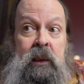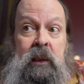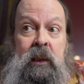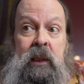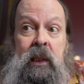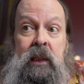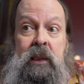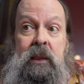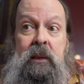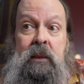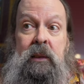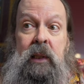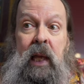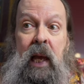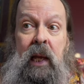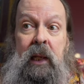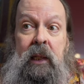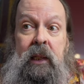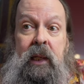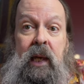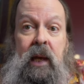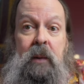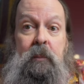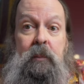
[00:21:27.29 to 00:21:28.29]
Because
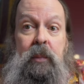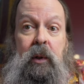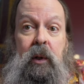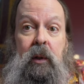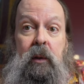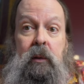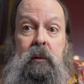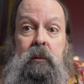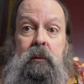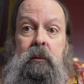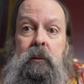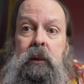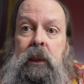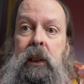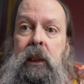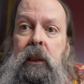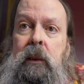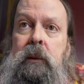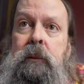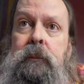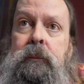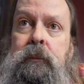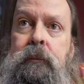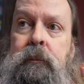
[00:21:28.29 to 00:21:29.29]
that gimbal,
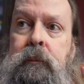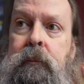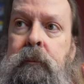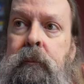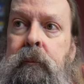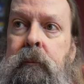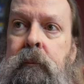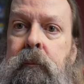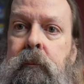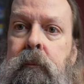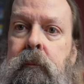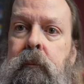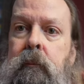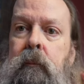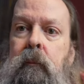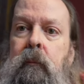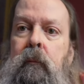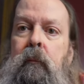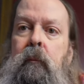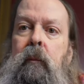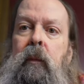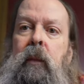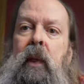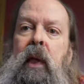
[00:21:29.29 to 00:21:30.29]
well,
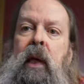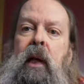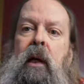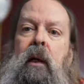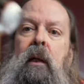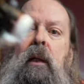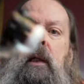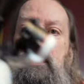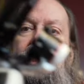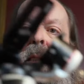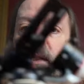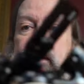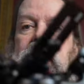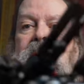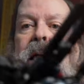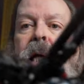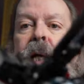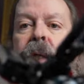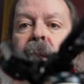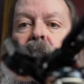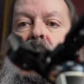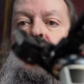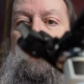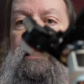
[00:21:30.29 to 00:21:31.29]
here, look at the
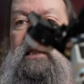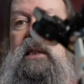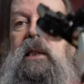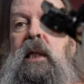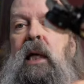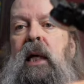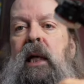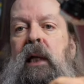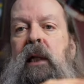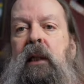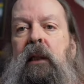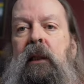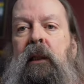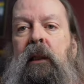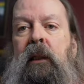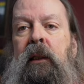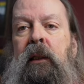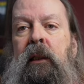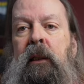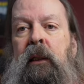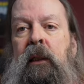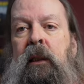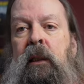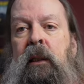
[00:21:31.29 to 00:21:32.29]
size of this thing
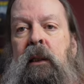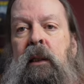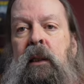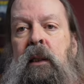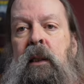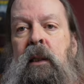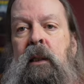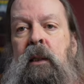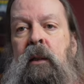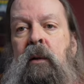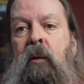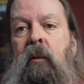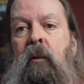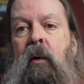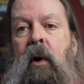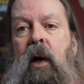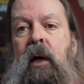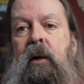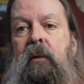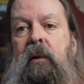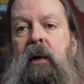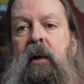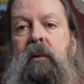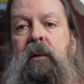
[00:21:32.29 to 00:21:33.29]

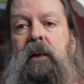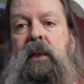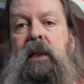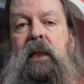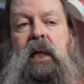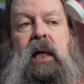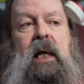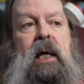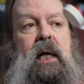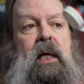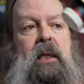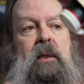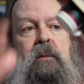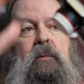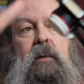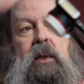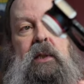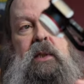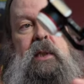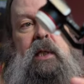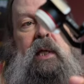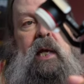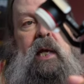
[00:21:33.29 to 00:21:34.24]
walking around with this with the